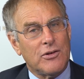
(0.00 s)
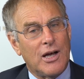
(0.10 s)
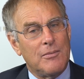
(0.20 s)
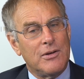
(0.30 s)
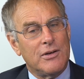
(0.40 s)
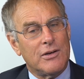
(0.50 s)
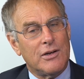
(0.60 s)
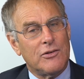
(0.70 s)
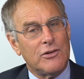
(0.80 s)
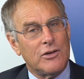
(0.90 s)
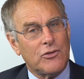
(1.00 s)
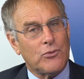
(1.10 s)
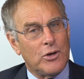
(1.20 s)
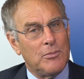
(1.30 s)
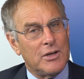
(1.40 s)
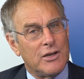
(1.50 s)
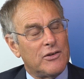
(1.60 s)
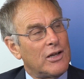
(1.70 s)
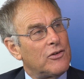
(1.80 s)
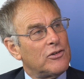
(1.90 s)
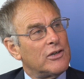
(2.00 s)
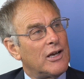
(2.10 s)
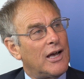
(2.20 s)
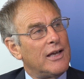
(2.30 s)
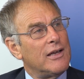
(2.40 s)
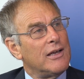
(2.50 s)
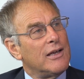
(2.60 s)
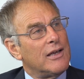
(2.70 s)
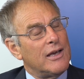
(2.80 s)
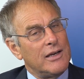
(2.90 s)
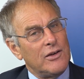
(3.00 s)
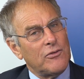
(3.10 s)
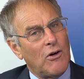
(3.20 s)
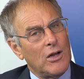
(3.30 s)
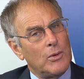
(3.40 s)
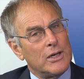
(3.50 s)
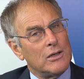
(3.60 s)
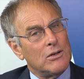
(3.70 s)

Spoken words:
Dimon is an extremely intelligent guy, and he's following a